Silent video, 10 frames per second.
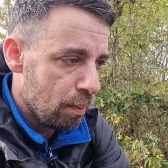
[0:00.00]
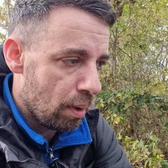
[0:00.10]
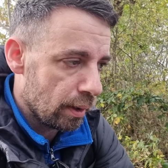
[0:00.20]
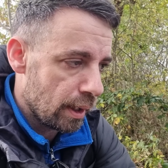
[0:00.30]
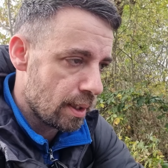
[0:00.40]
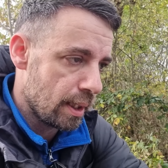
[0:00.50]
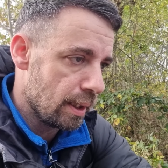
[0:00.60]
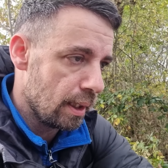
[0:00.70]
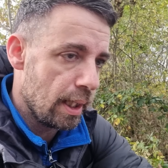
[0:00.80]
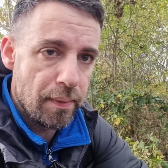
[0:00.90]
but I did see
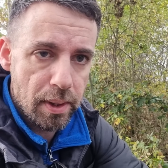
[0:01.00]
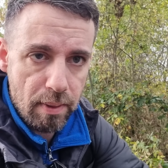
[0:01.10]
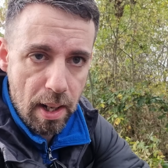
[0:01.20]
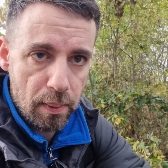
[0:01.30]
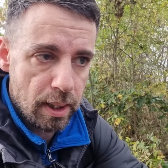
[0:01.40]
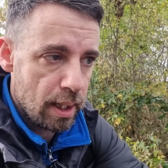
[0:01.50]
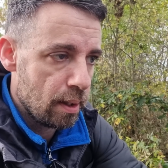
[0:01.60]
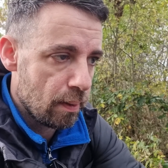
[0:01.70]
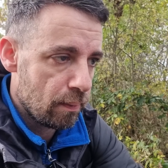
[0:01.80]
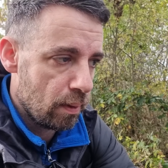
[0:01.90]
the leaves around it,
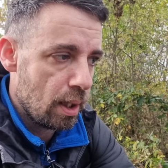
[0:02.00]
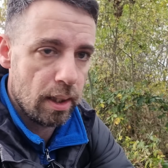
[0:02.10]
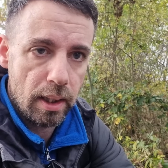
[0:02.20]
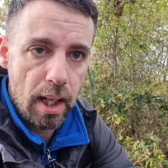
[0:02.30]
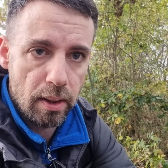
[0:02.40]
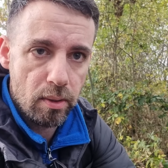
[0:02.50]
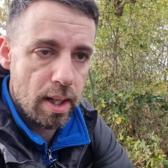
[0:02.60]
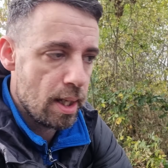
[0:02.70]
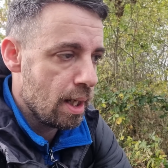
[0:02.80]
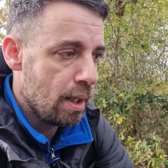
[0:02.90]
and I thought, yeah, great.